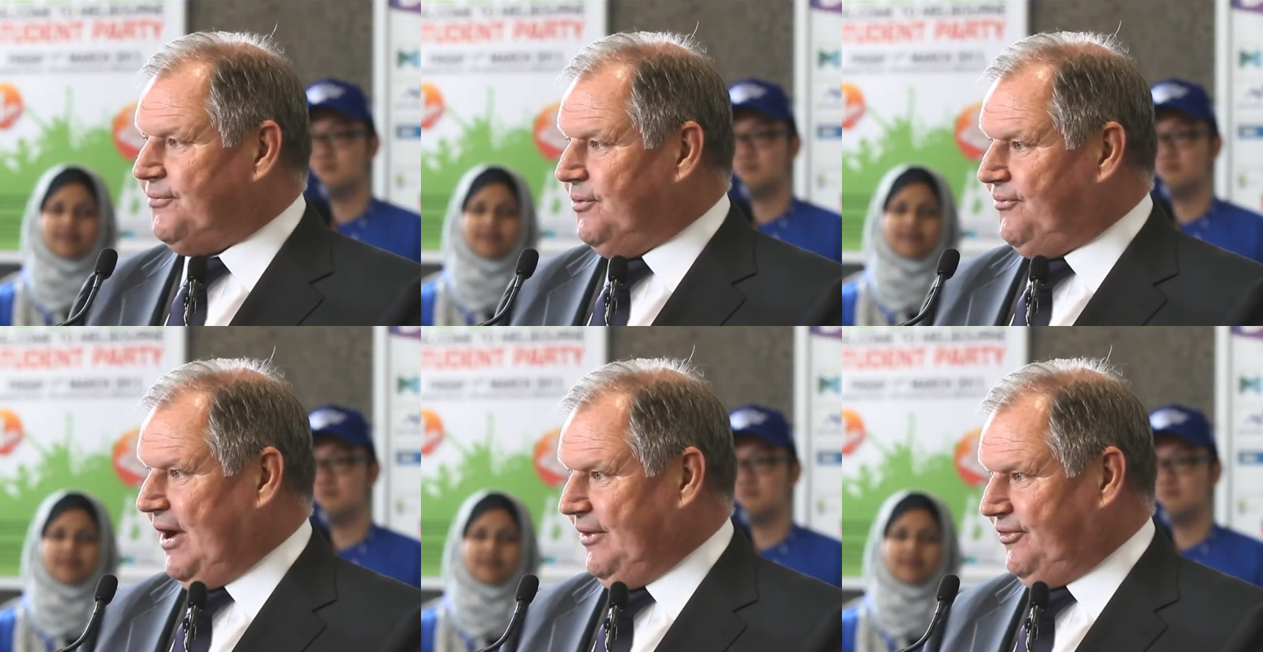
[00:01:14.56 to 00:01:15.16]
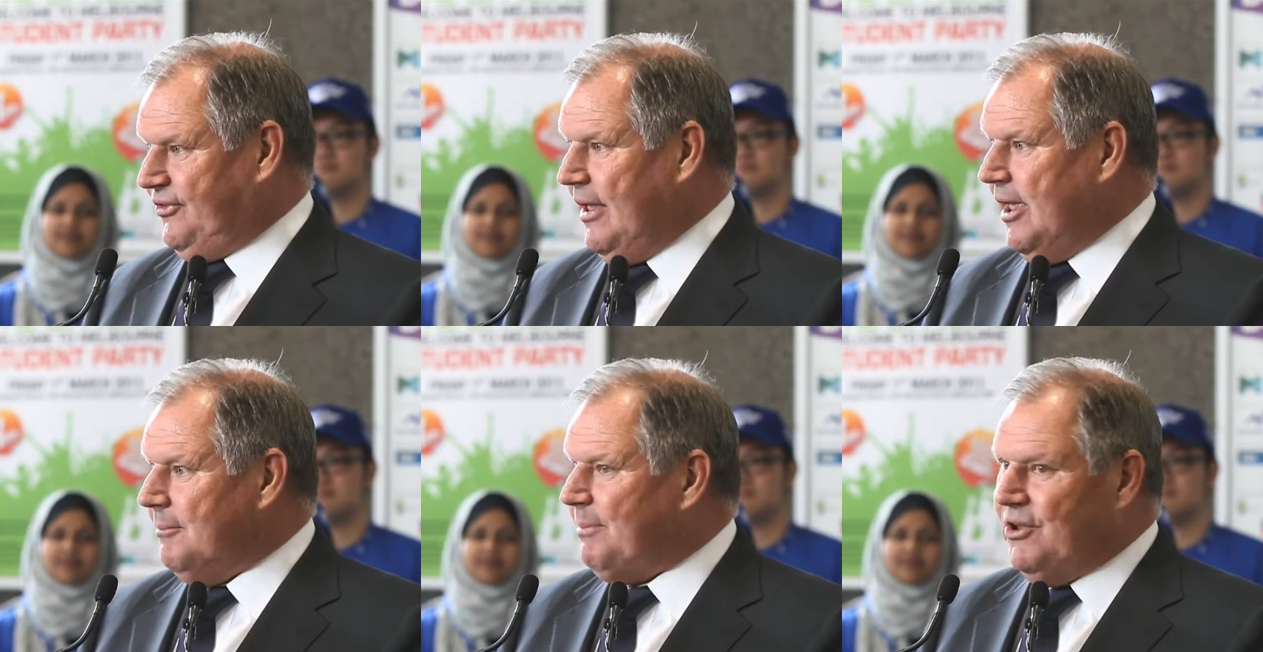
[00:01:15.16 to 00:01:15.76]
Speaker 1: different faiths,
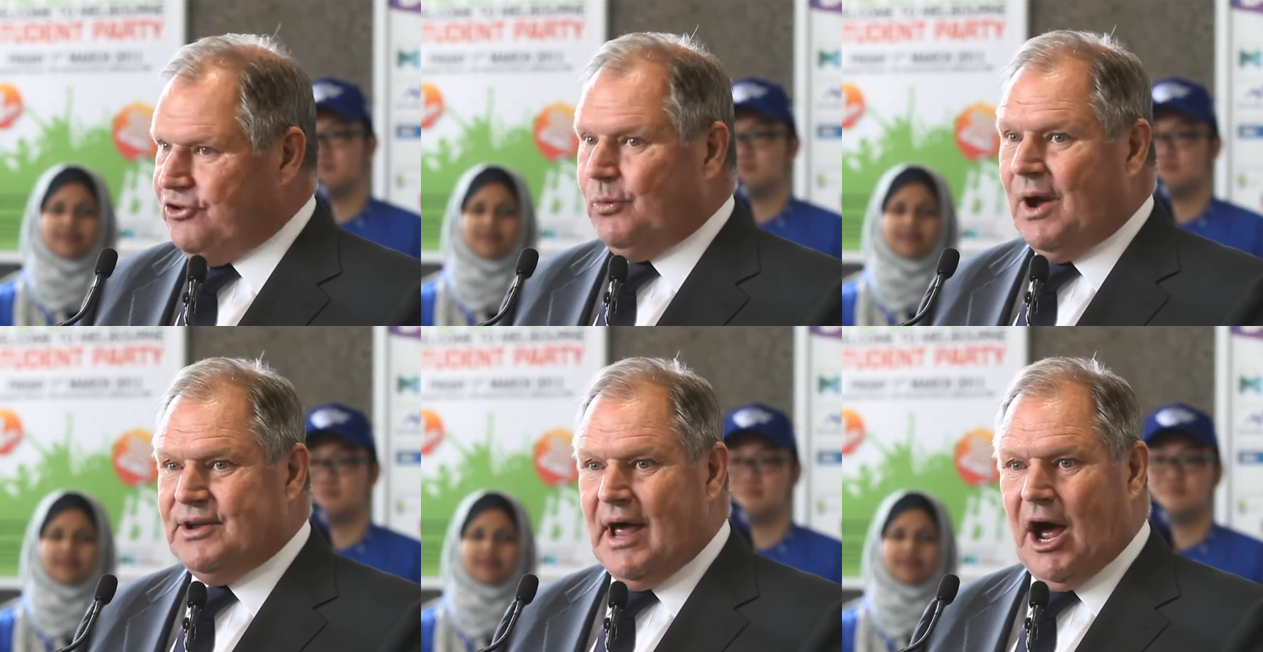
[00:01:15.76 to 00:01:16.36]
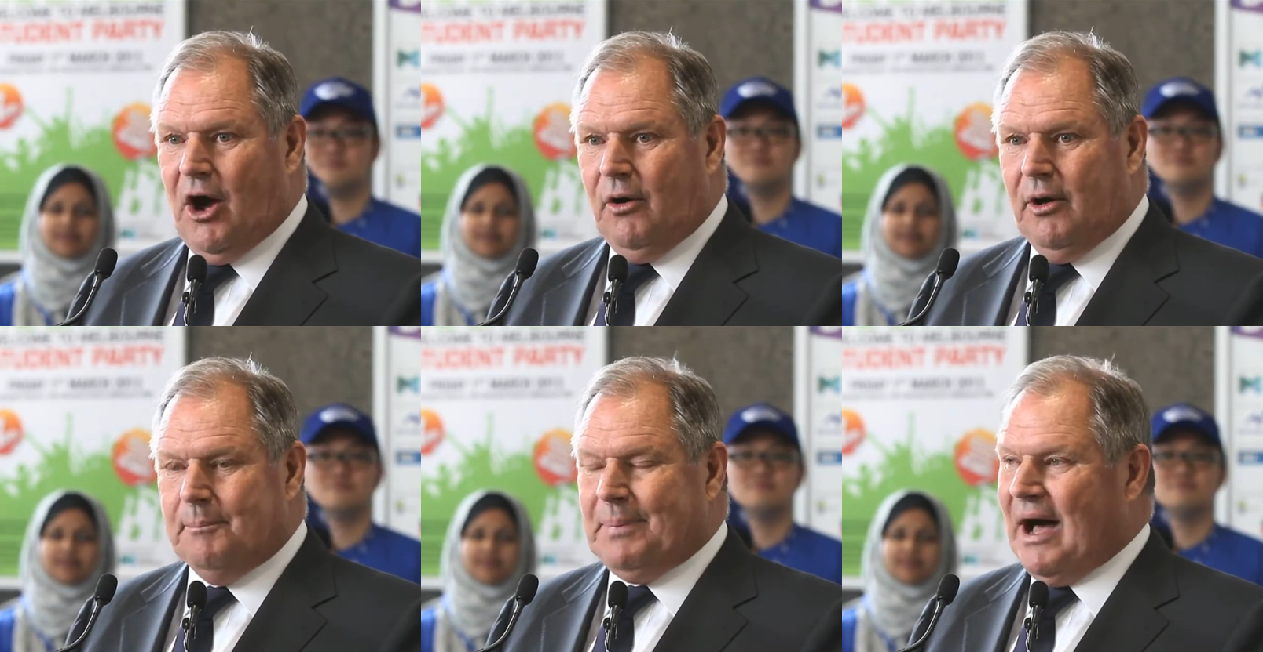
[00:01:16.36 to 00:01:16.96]
but you are now
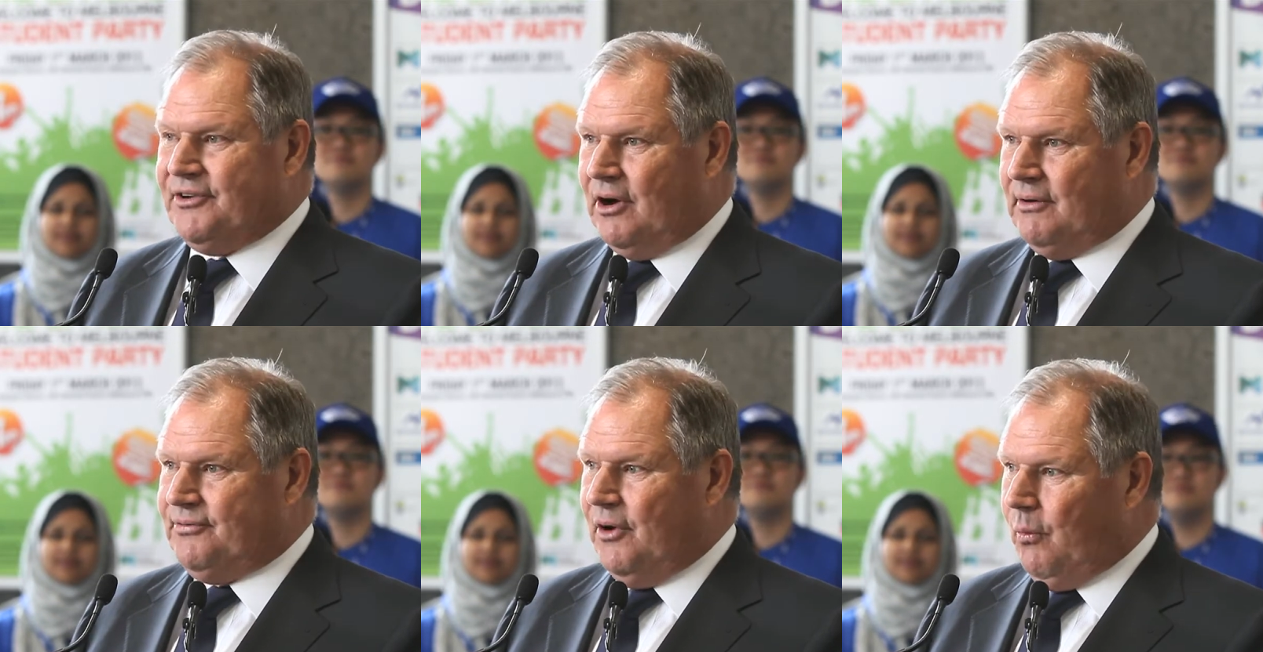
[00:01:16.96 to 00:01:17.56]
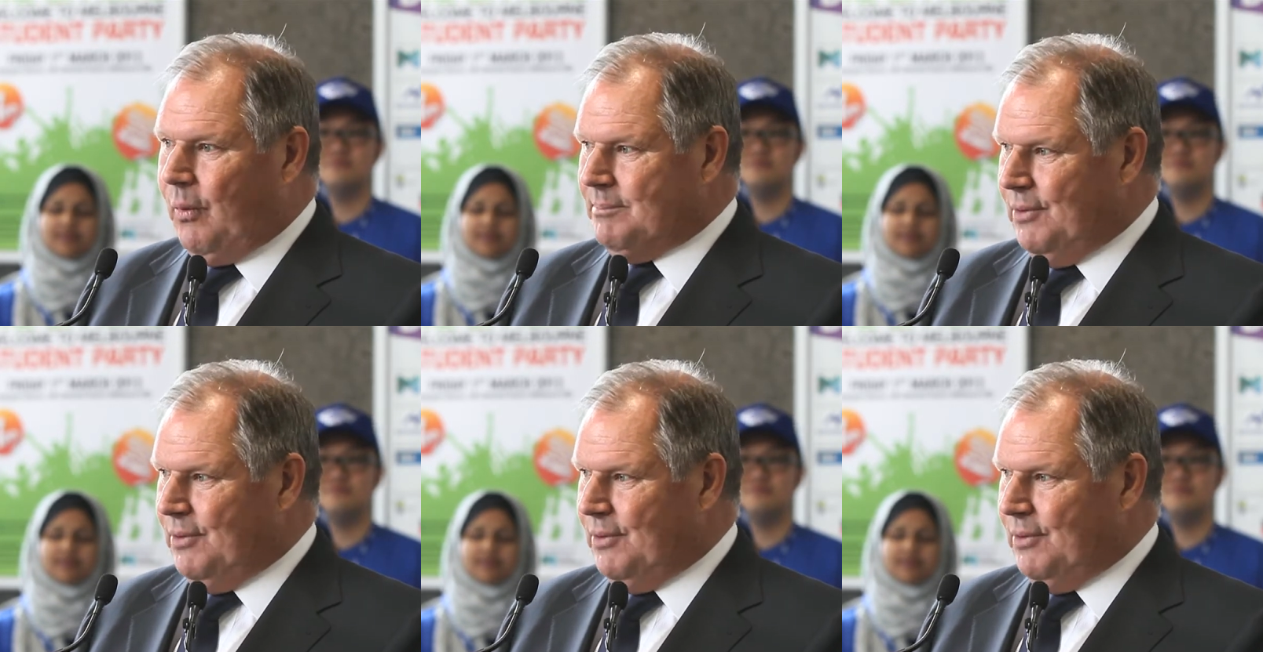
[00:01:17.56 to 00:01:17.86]
part of One